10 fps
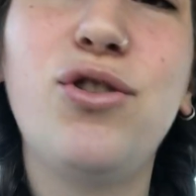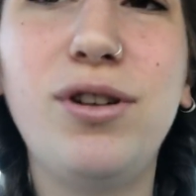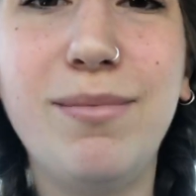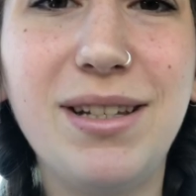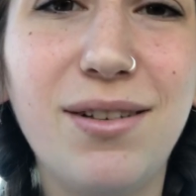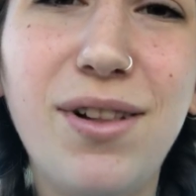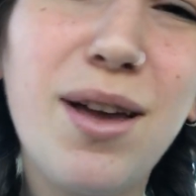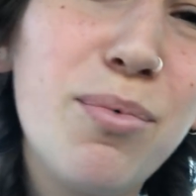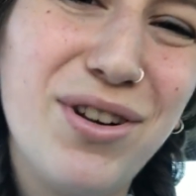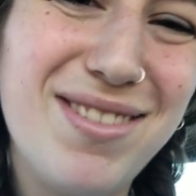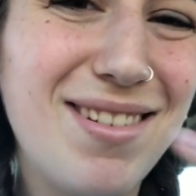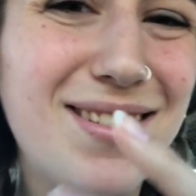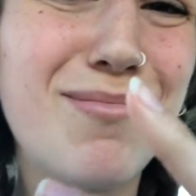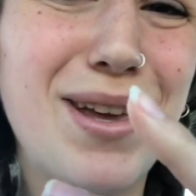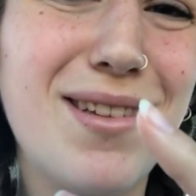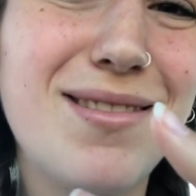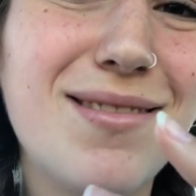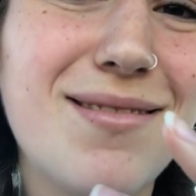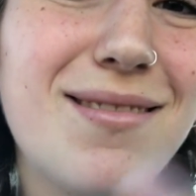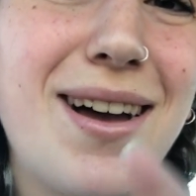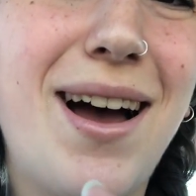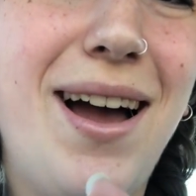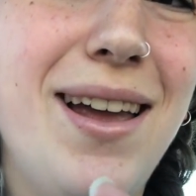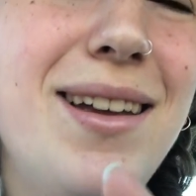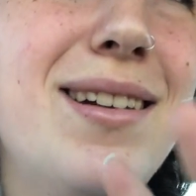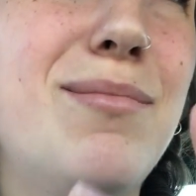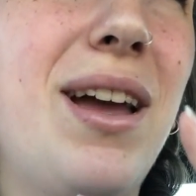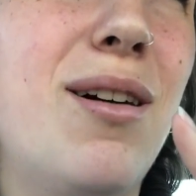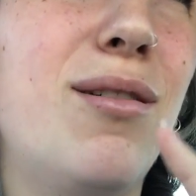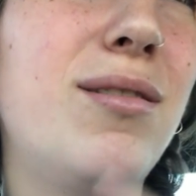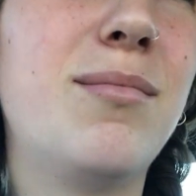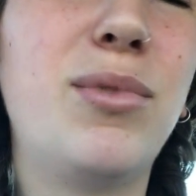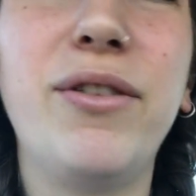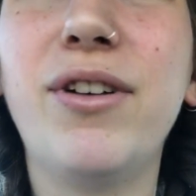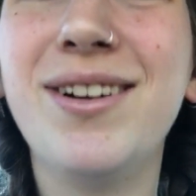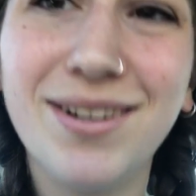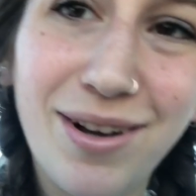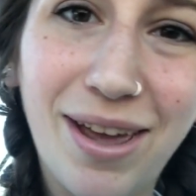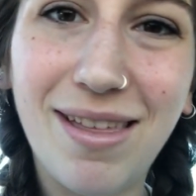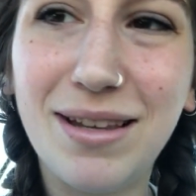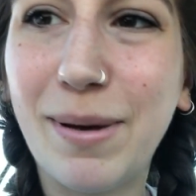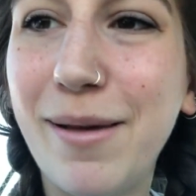Treat myself like a princess because I am my own boyfriend. Okay, thanks, bye.